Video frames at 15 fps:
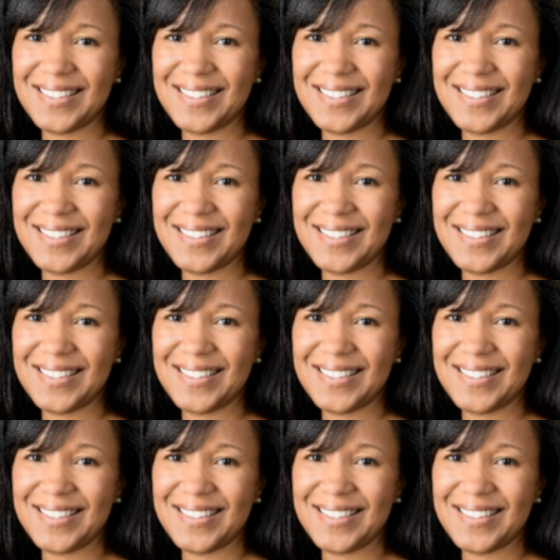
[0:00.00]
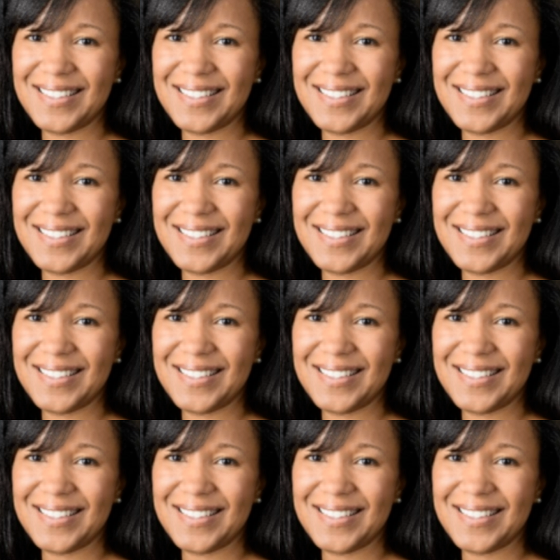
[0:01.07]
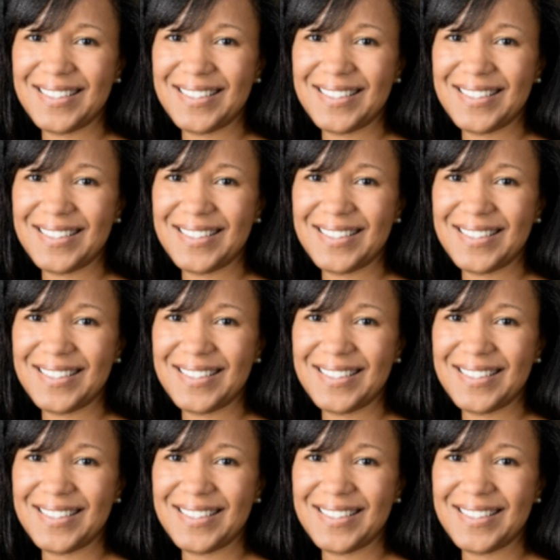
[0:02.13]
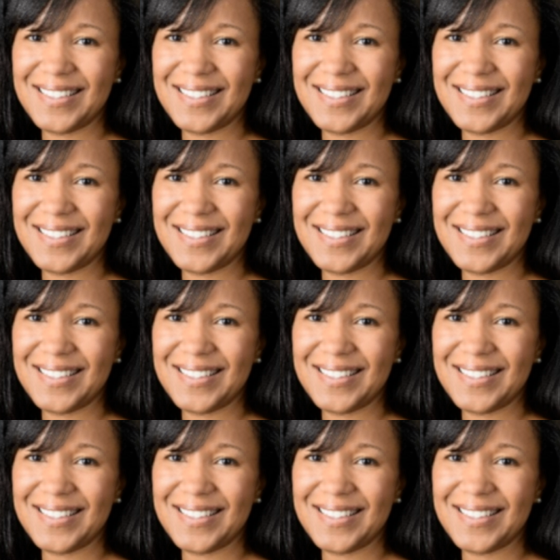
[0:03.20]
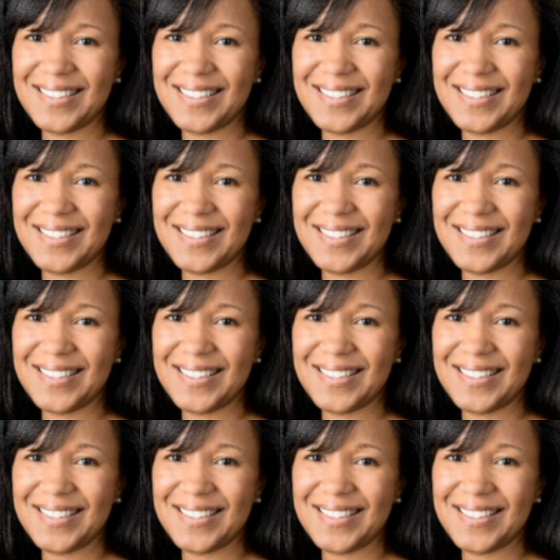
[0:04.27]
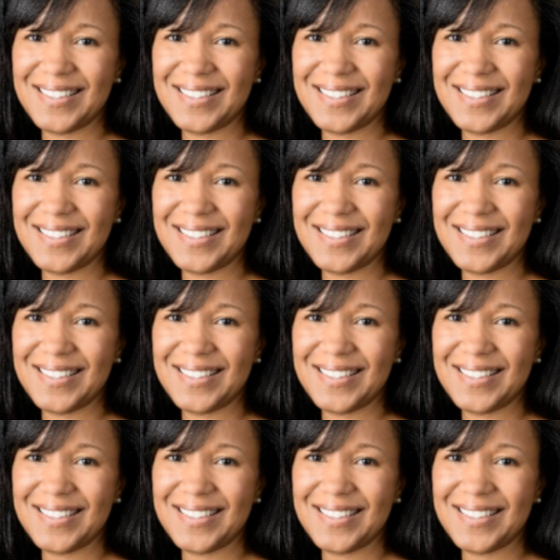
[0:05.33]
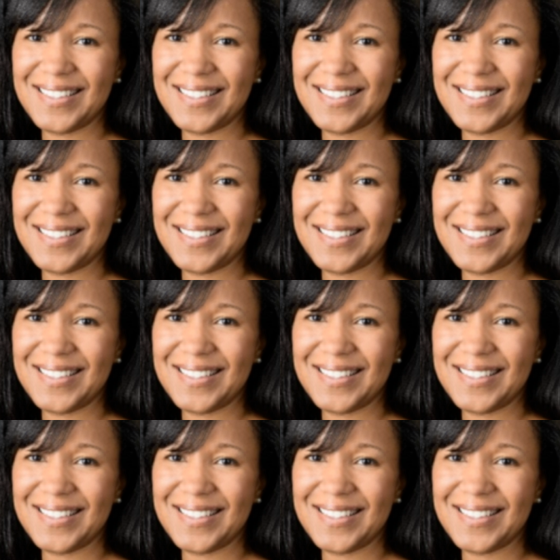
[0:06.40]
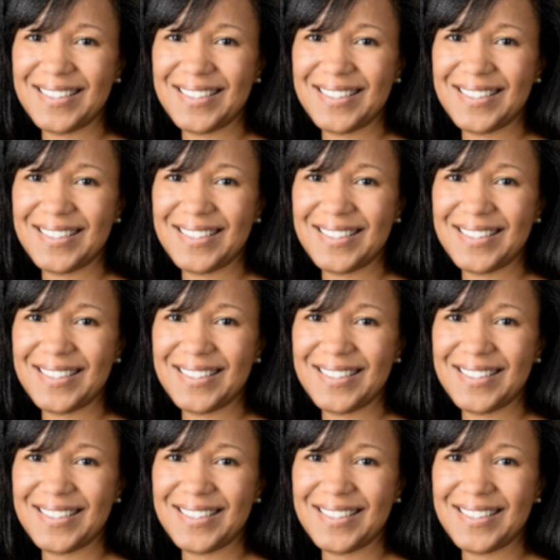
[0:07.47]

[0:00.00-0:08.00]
[no speech]